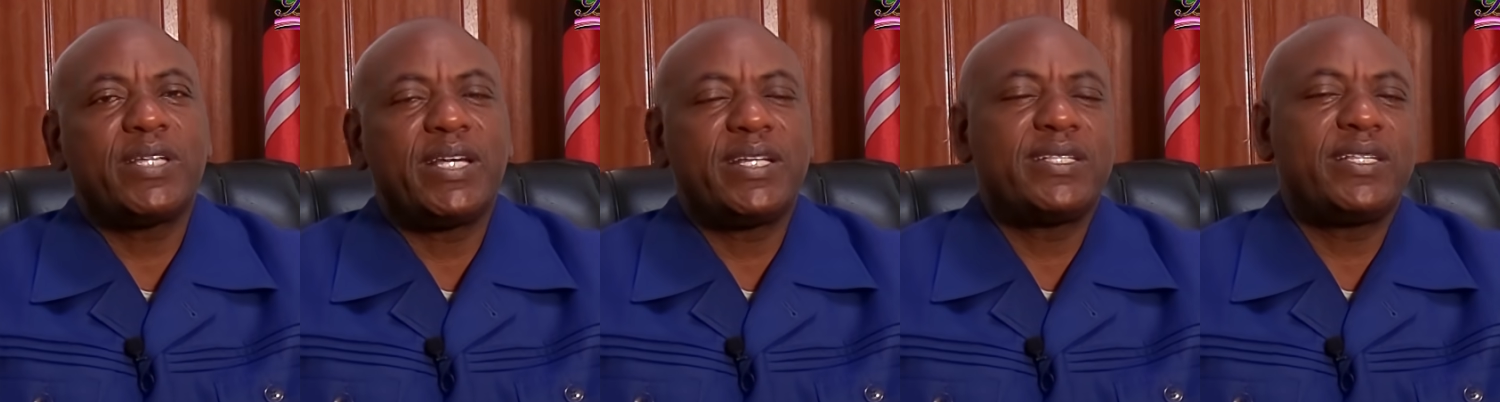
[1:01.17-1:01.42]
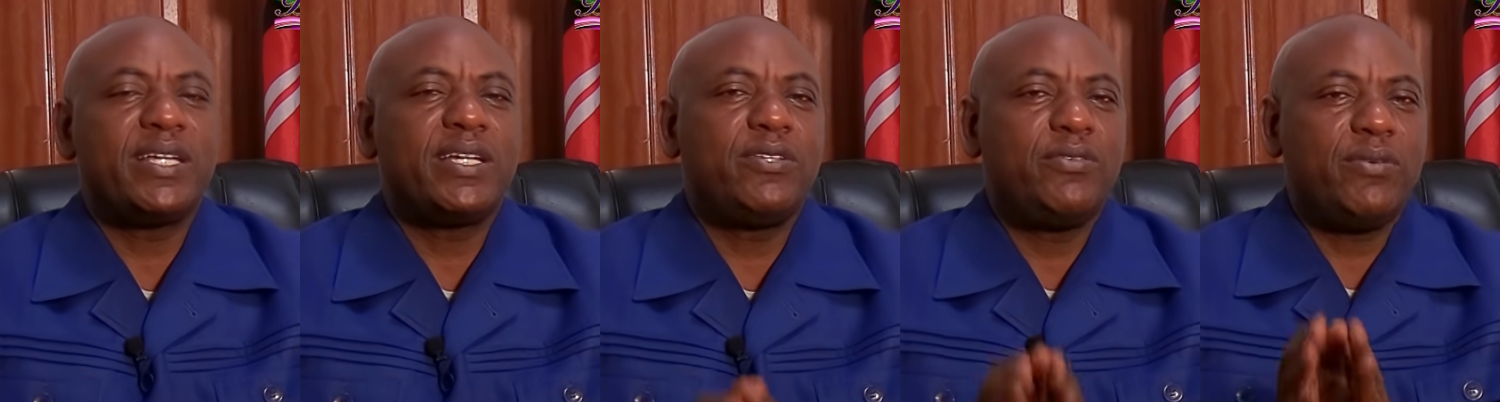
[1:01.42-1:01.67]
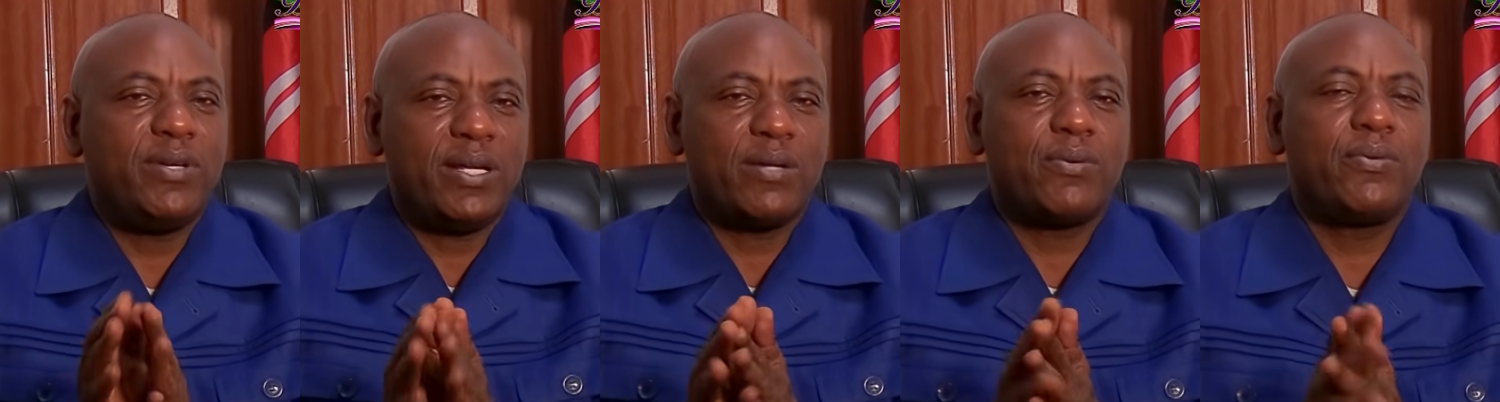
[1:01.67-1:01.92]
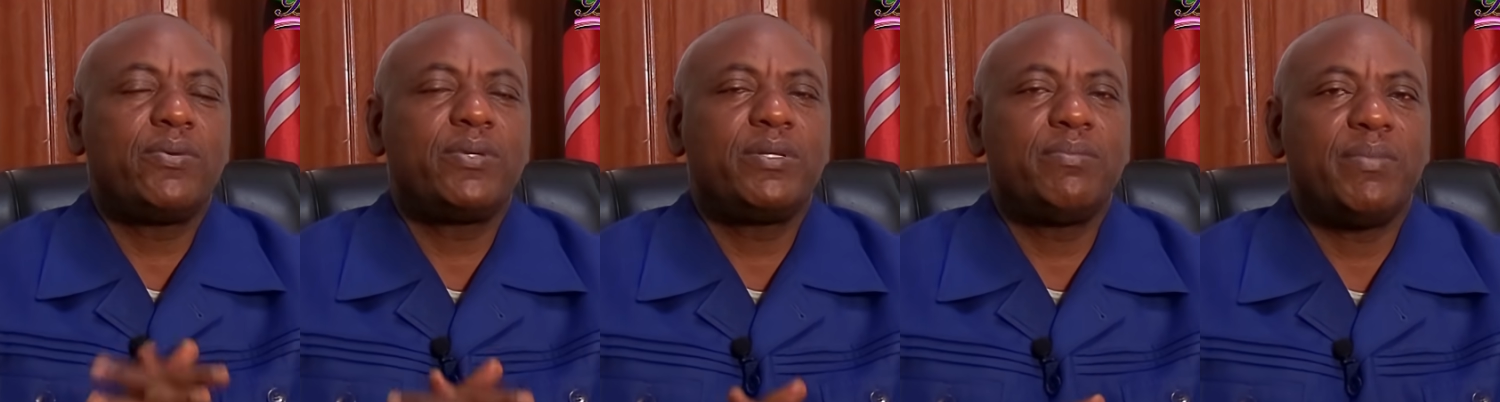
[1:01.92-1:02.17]
I said you're a
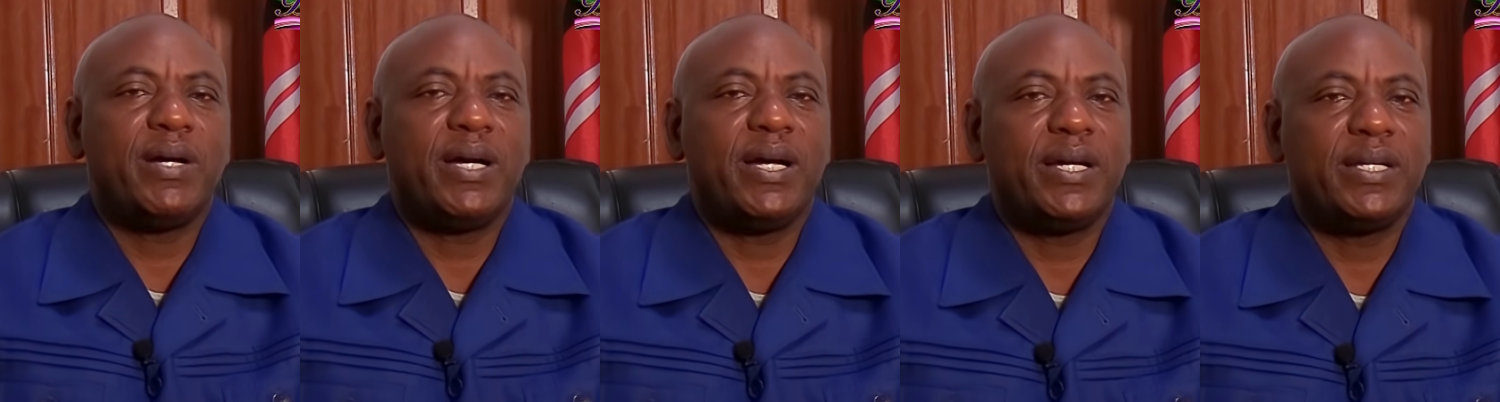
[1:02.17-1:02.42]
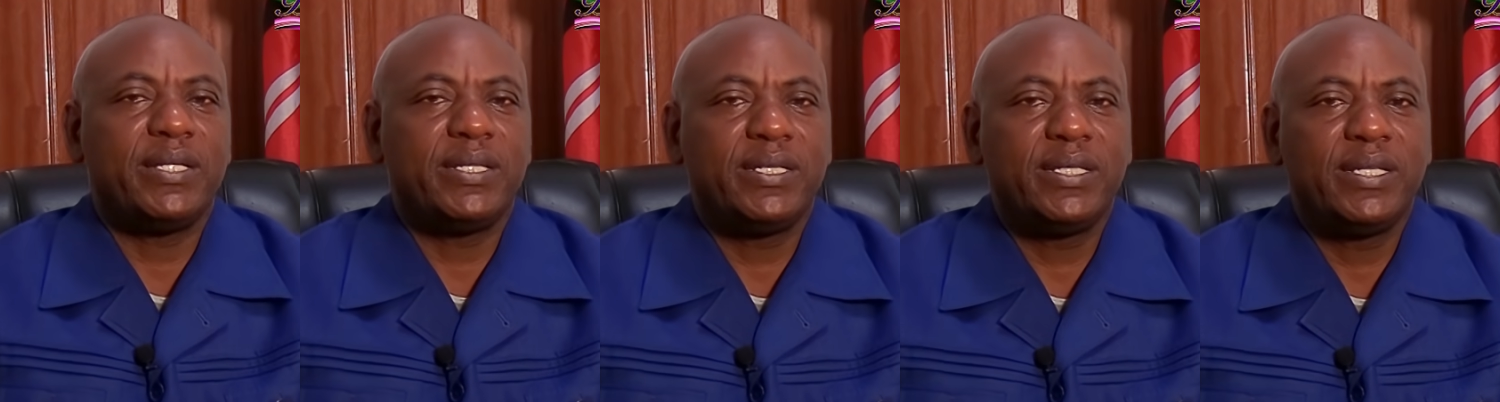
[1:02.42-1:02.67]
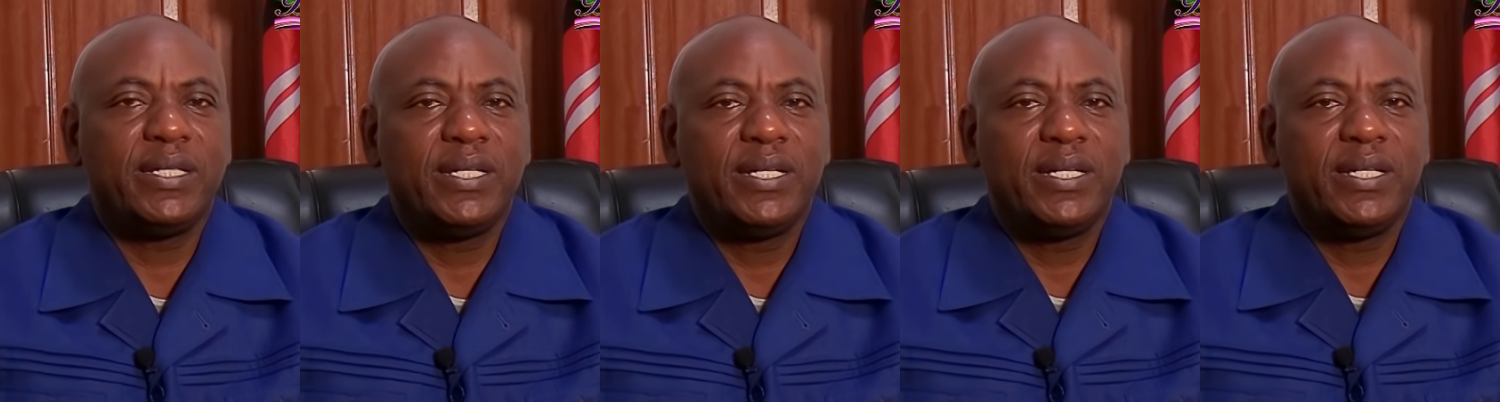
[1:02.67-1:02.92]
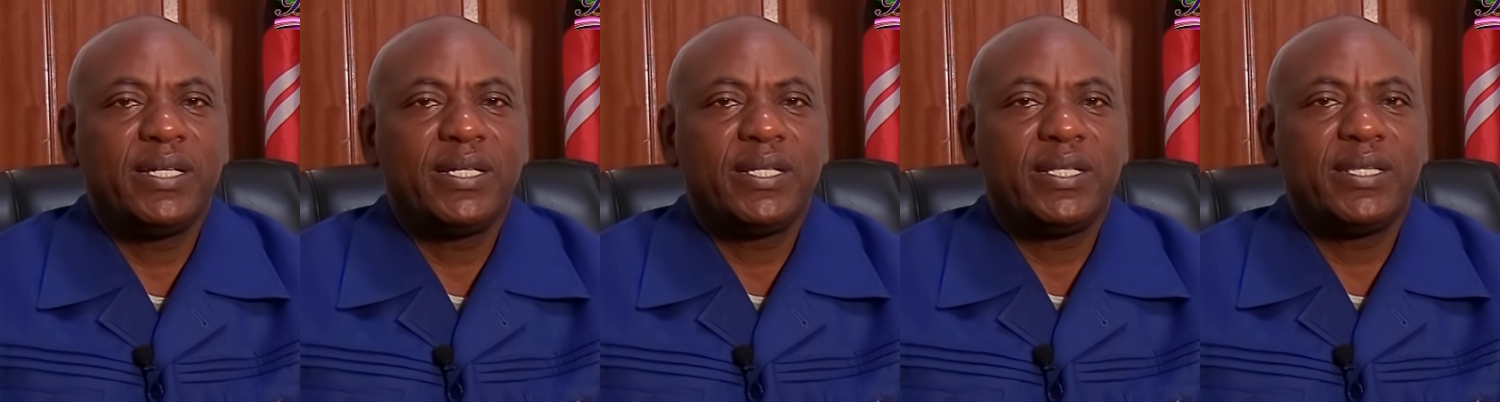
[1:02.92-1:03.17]
good man
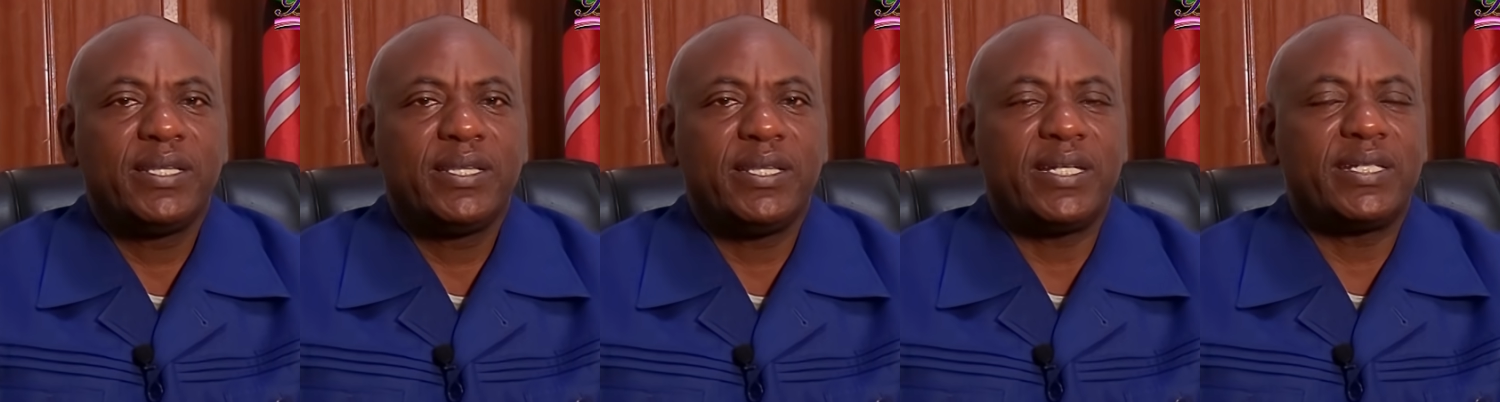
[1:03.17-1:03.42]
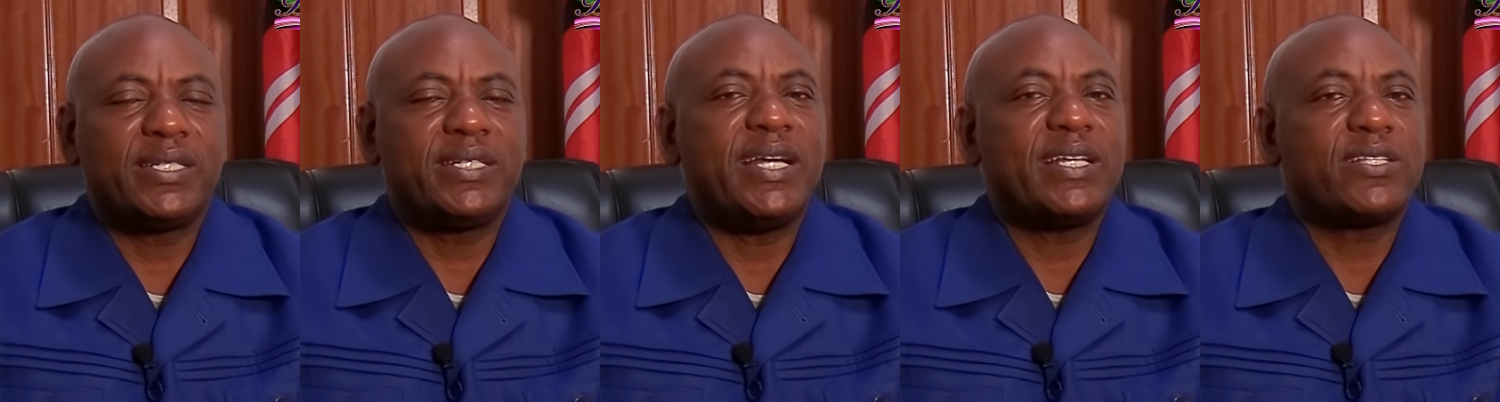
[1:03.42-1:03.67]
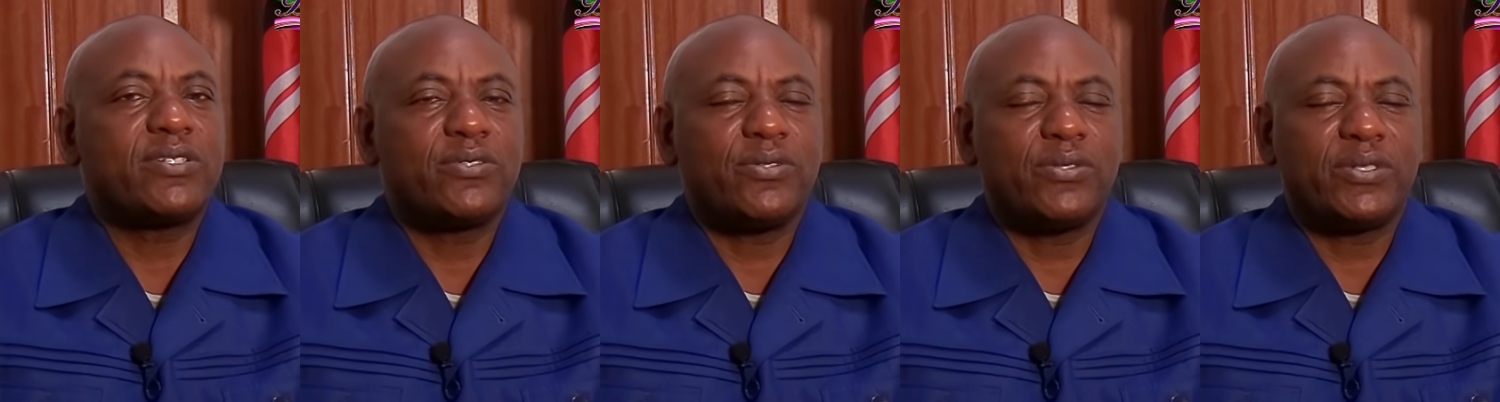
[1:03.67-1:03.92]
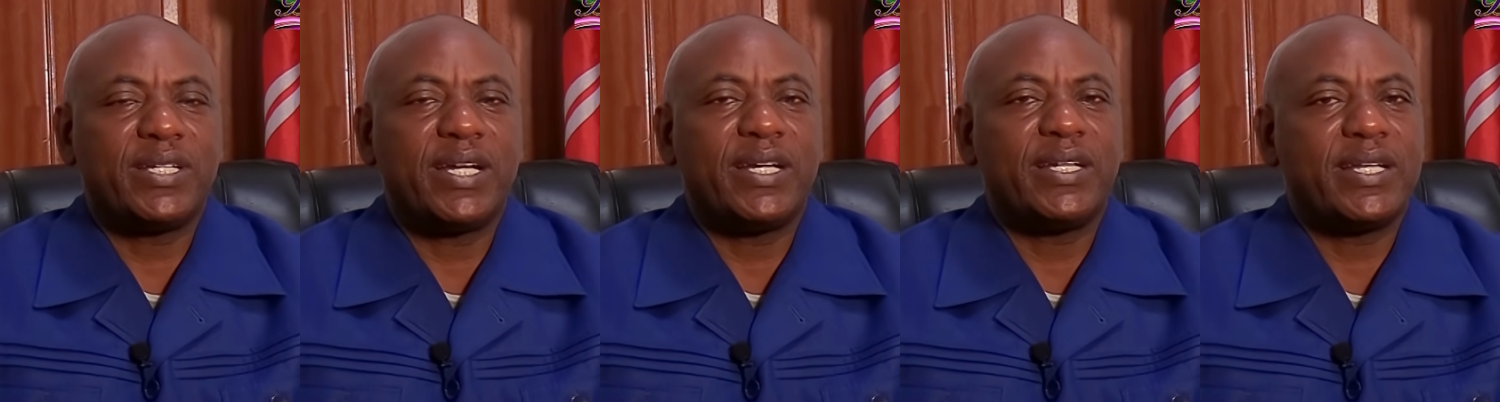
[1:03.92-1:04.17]
that does
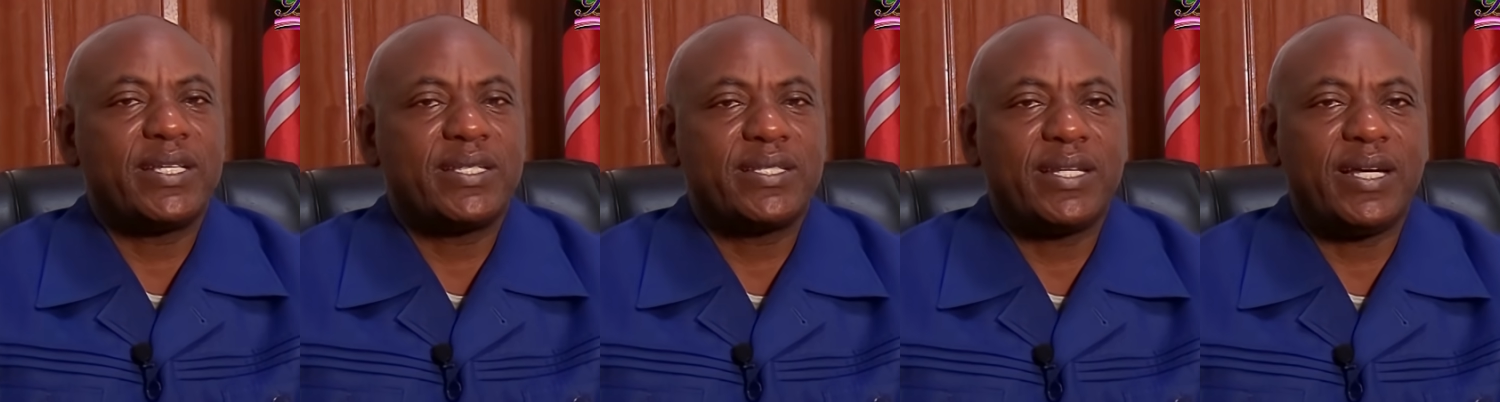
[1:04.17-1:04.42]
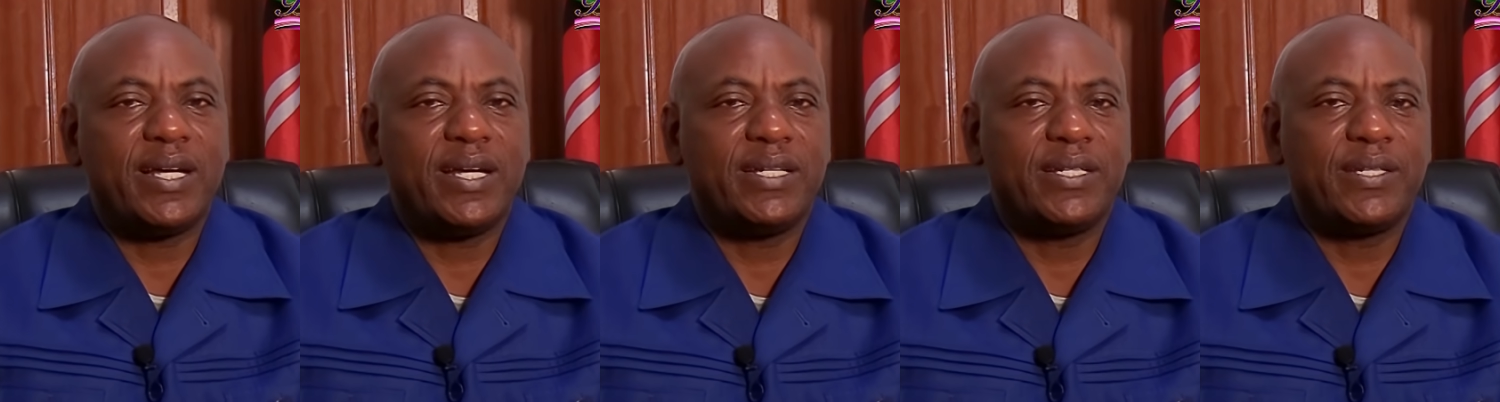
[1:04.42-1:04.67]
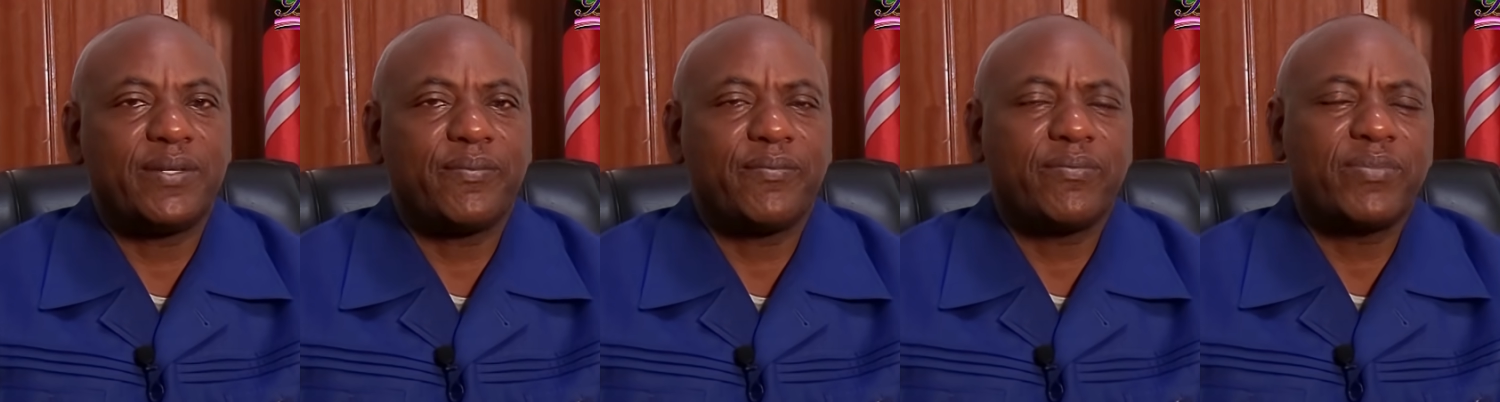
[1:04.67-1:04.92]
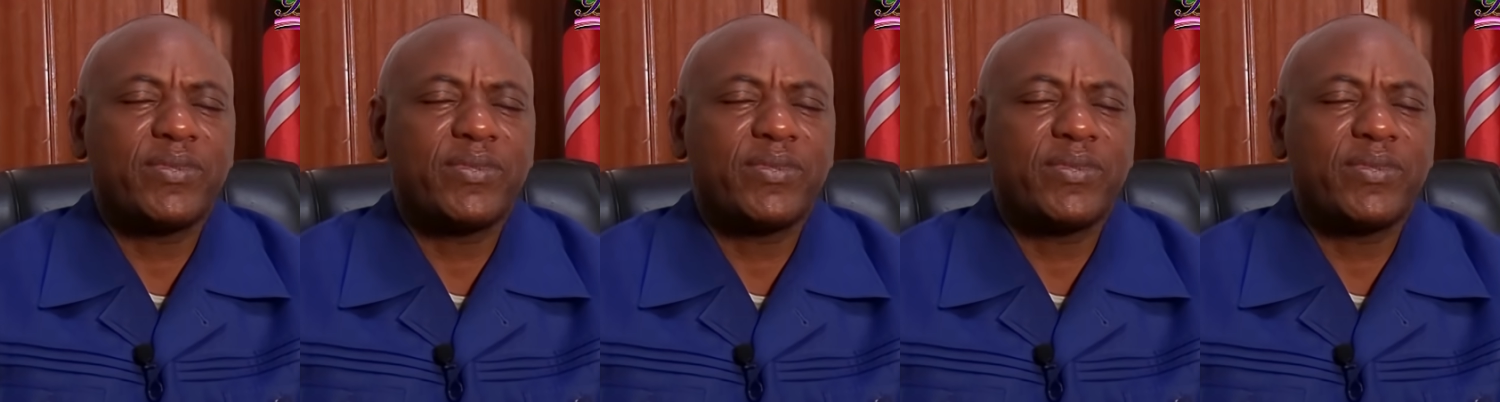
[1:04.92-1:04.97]
not understand